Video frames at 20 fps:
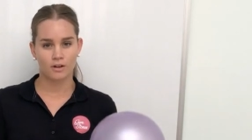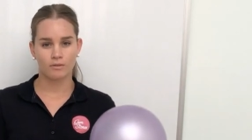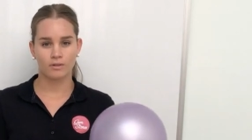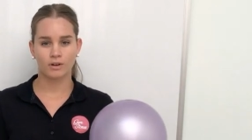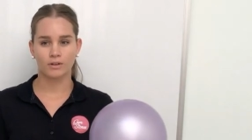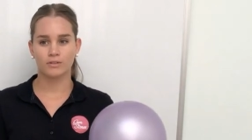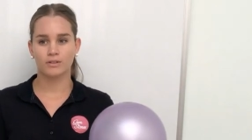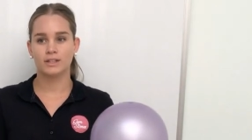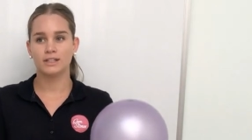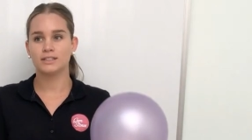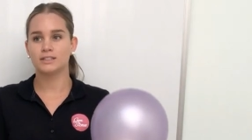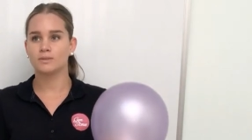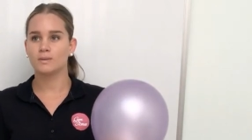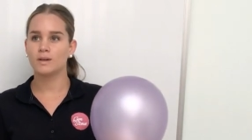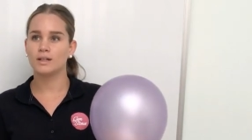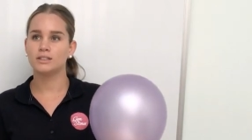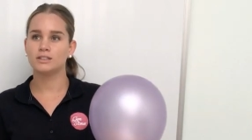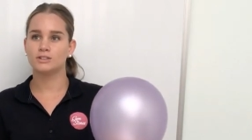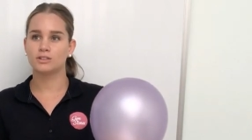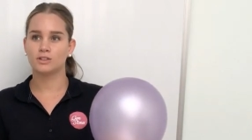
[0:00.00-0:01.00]
Well, this
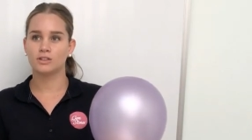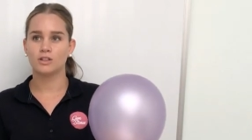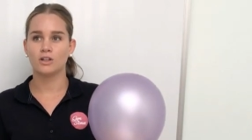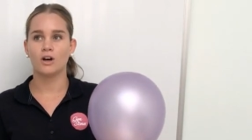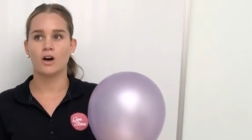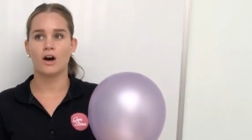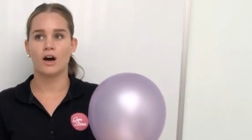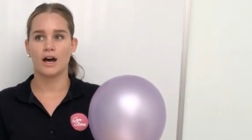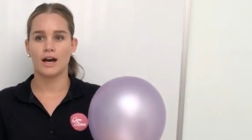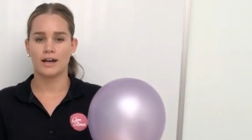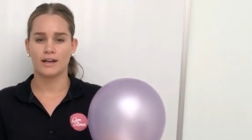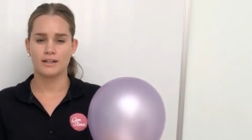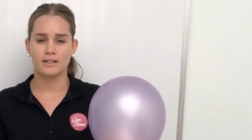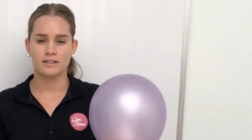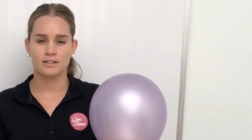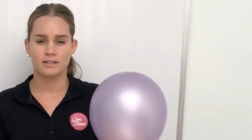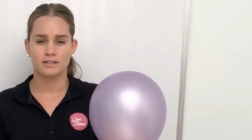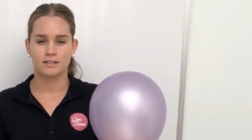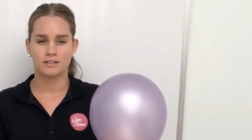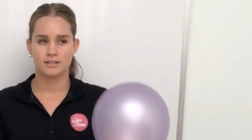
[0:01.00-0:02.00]
one's light,
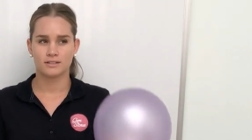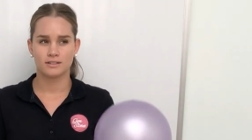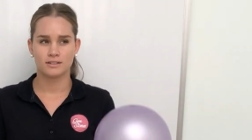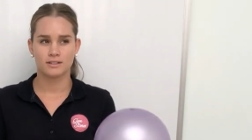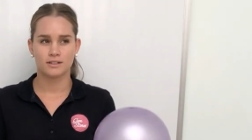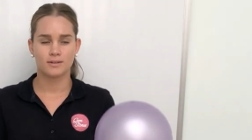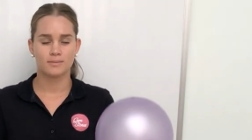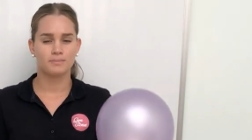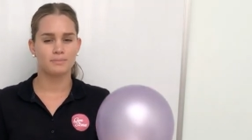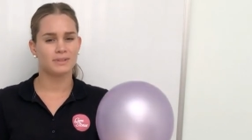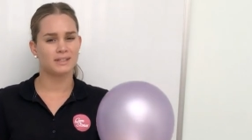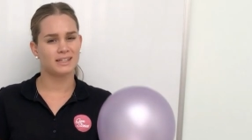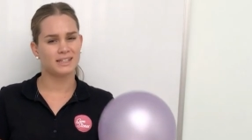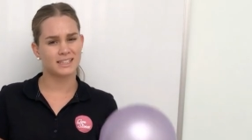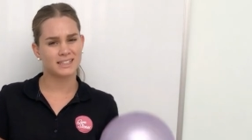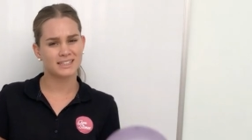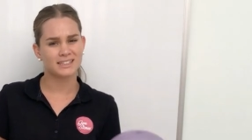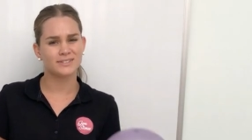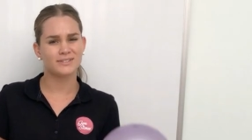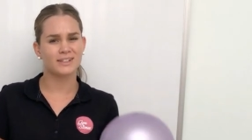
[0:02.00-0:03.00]
but
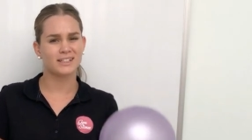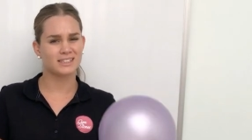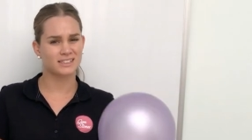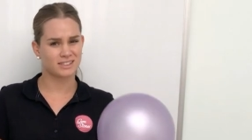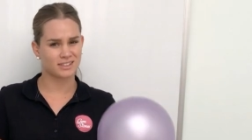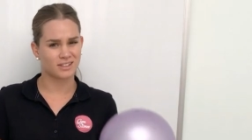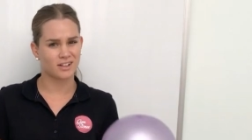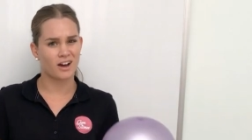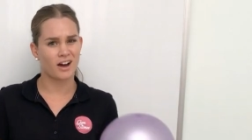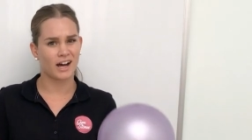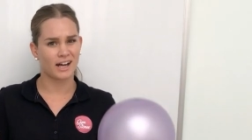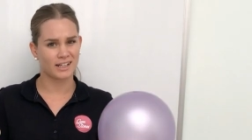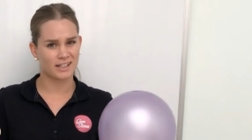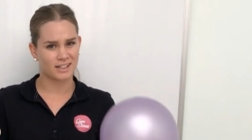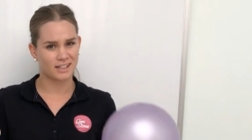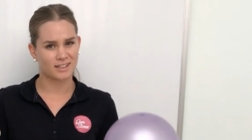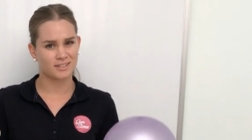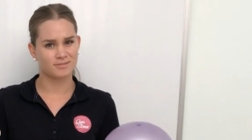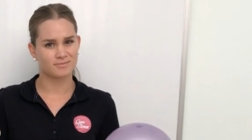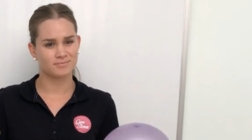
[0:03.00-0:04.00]
this one's
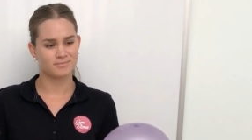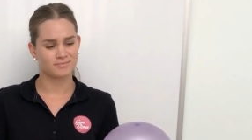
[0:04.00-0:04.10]
lighter.